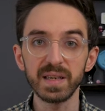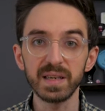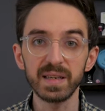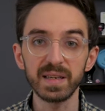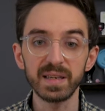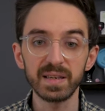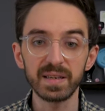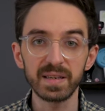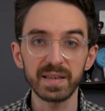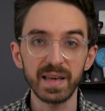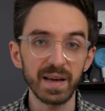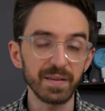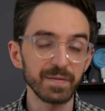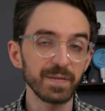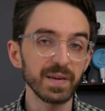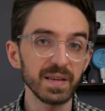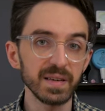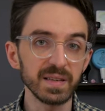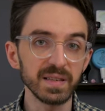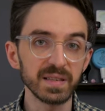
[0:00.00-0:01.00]
in
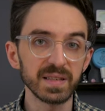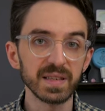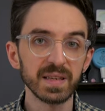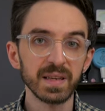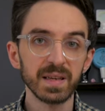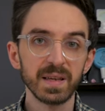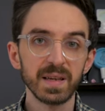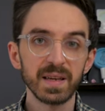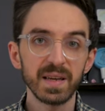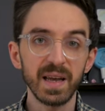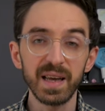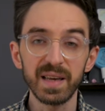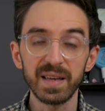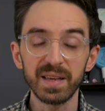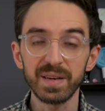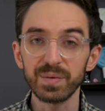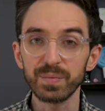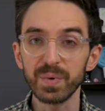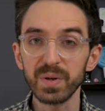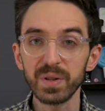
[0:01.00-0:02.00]
cafes,
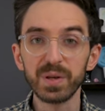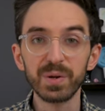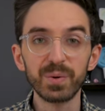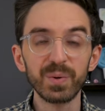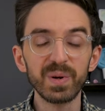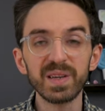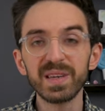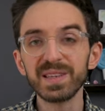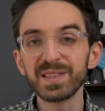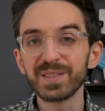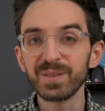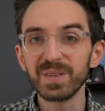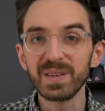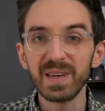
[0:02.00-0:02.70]
and whether you realize it